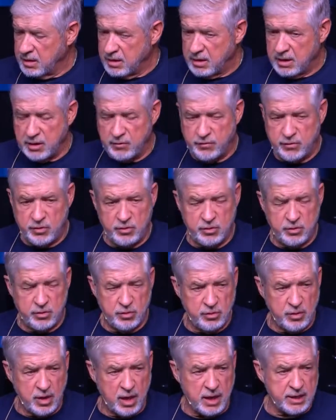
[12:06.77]
if you do
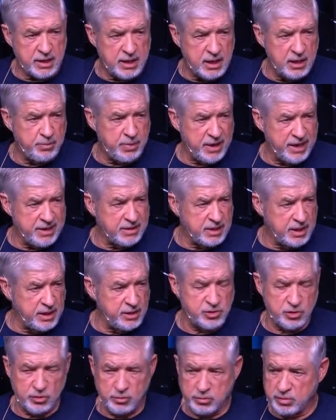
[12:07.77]
not keep a
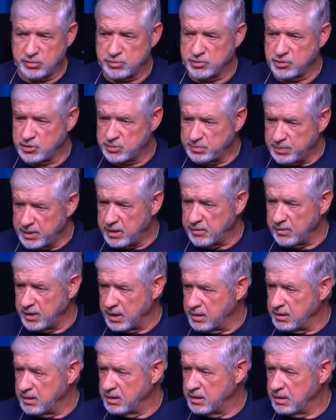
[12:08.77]
teachable spirit,
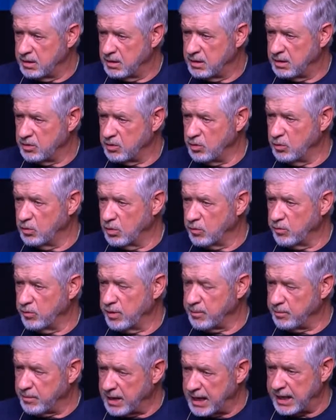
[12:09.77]
you will
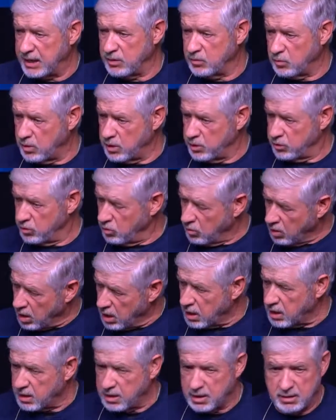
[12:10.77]
remain where you
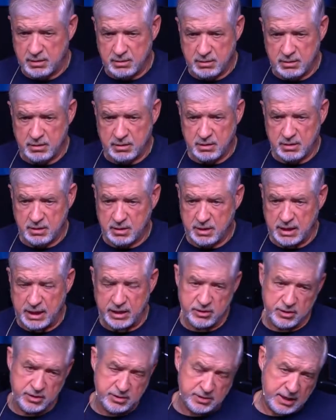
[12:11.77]
are. Now, you
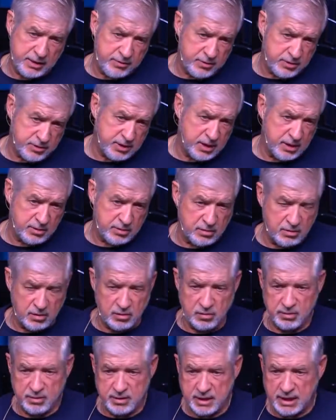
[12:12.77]
can say there's nothing wrong
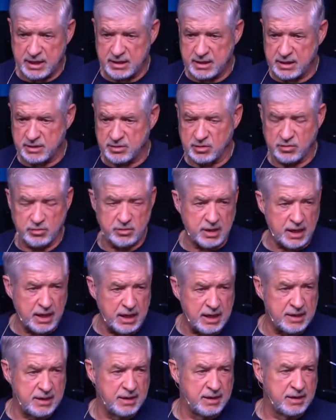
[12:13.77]
with that. That's
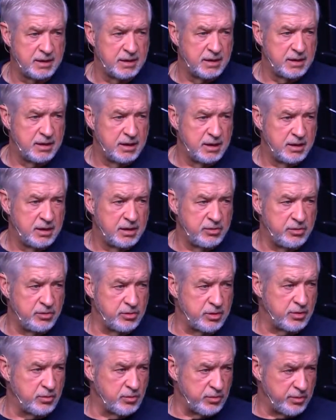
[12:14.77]
okay. You
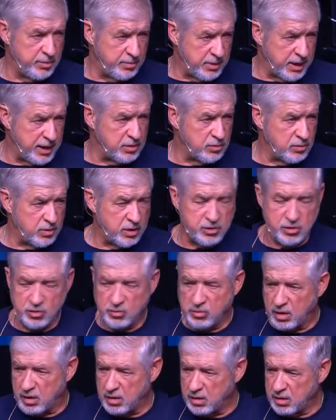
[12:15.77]
can remain where you
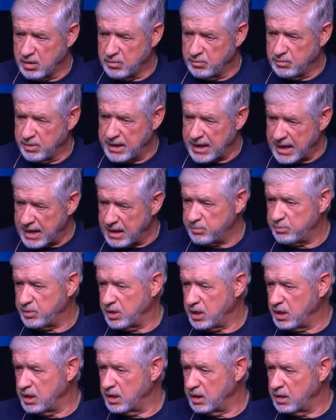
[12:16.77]
are and be
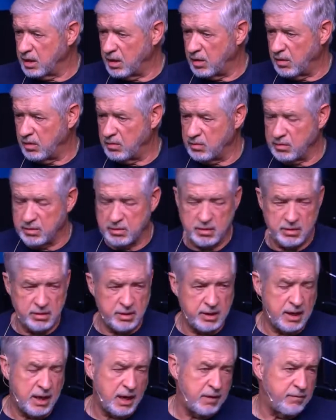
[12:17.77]
happy and all uh,
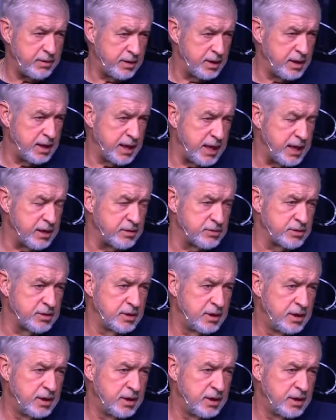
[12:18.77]
and everything else.